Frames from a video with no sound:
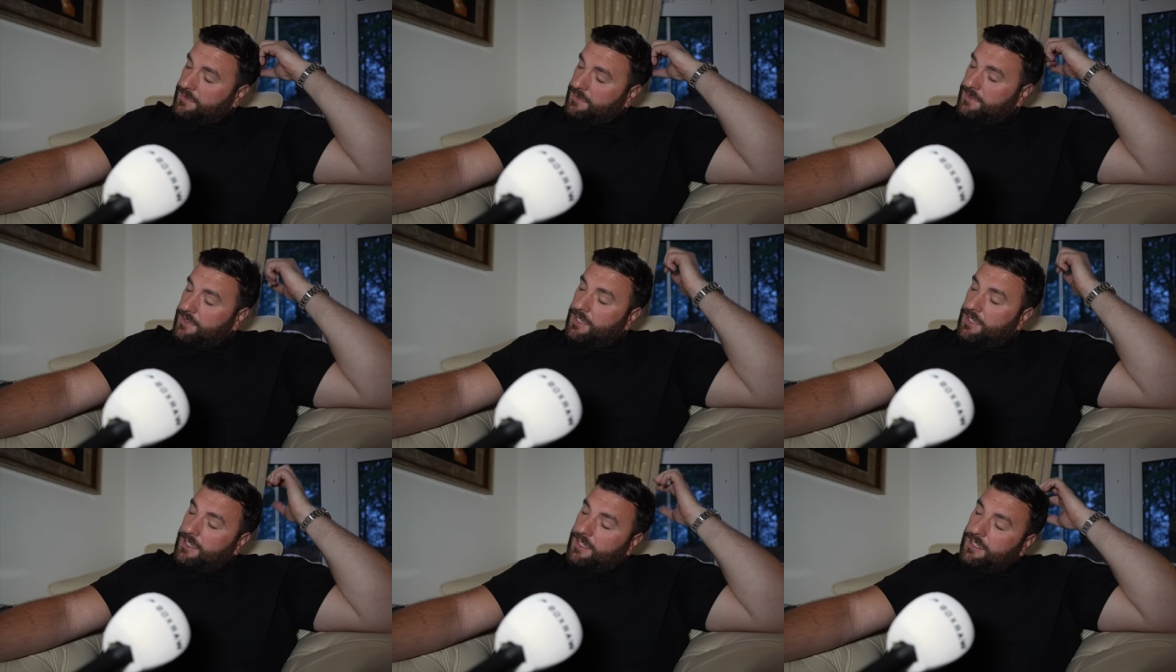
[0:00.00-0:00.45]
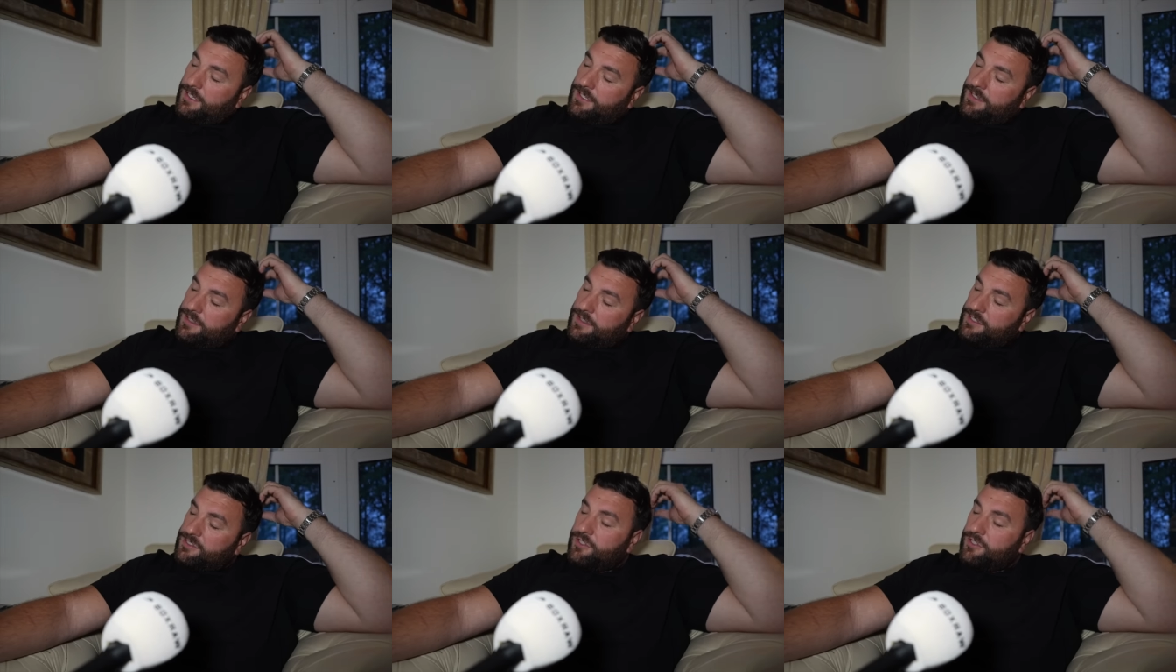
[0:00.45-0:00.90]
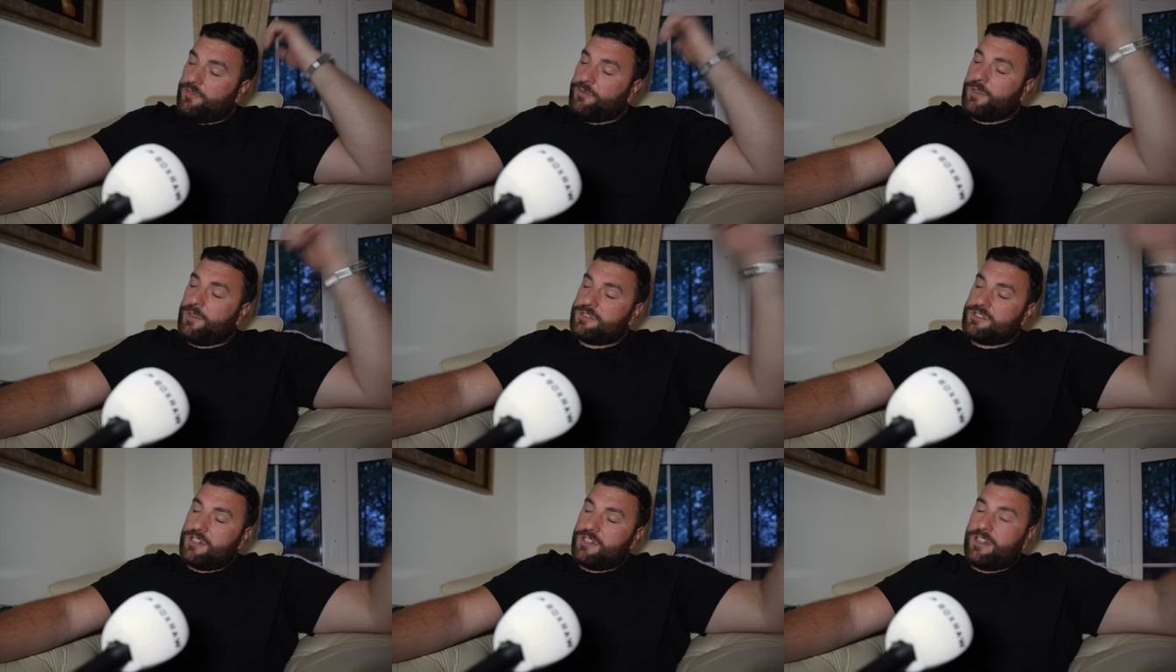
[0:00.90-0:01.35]
the the stuff
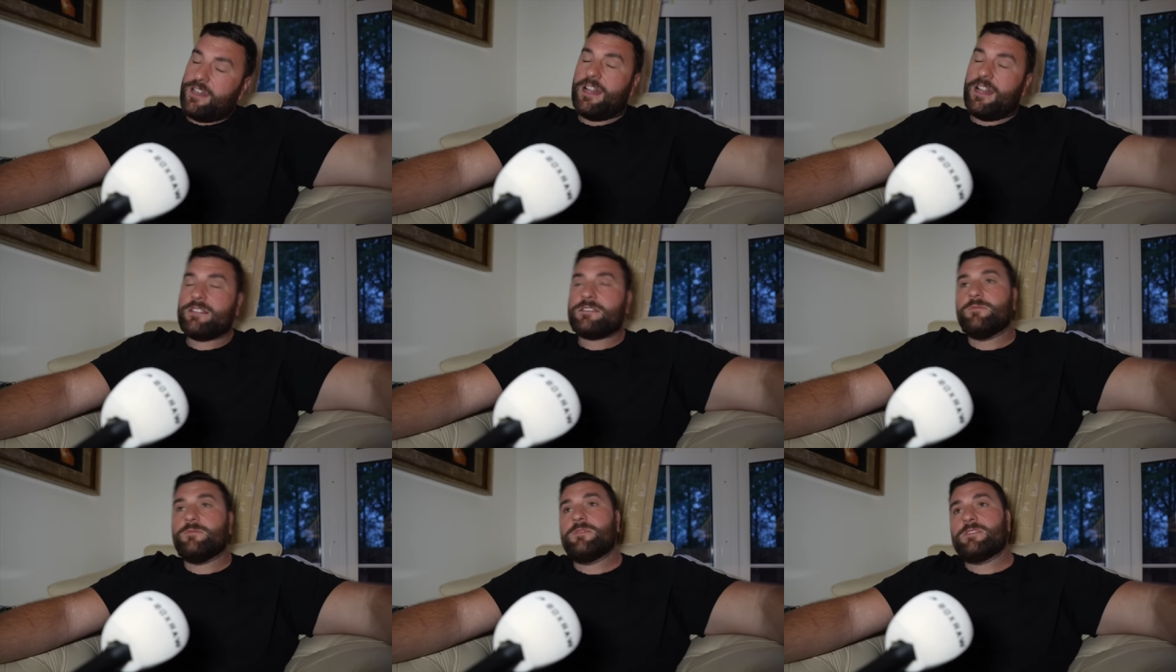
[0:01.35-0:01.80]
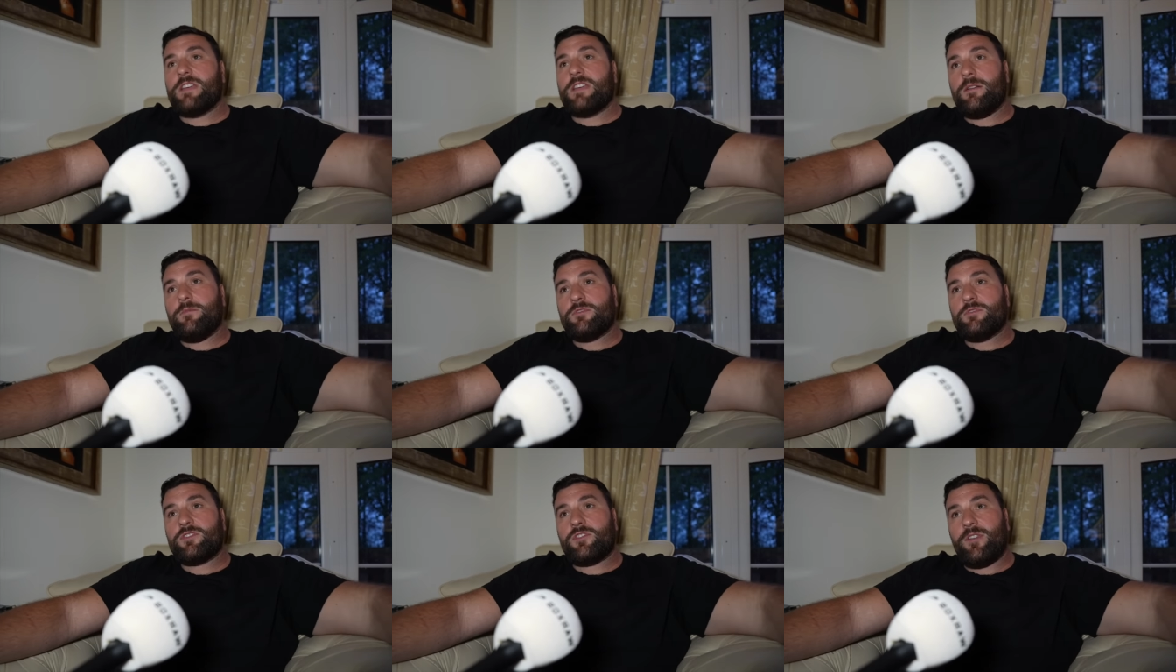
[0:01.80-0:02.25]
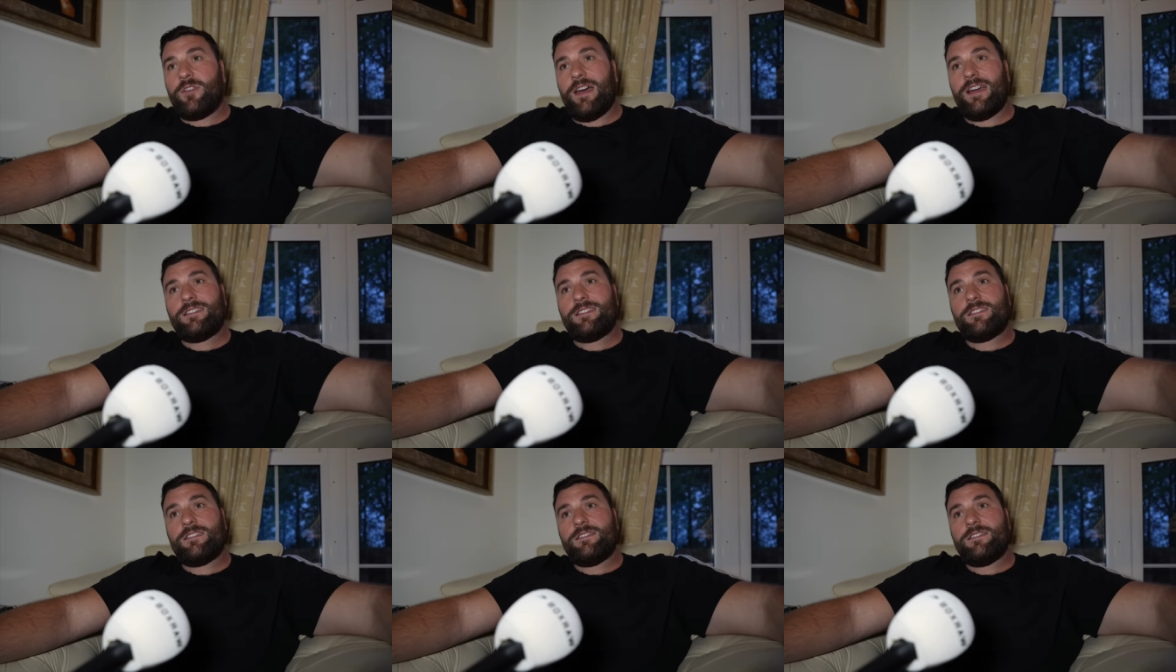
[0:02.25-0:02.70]
what Johnny Nelson was saying was
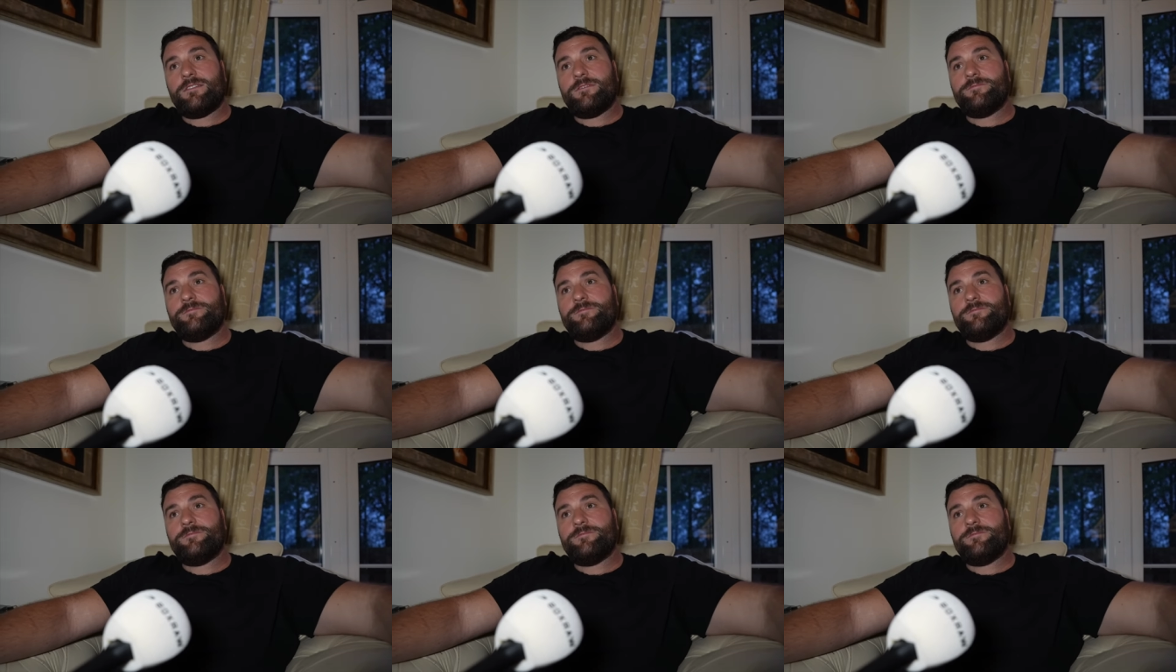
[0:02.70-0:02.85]
correct,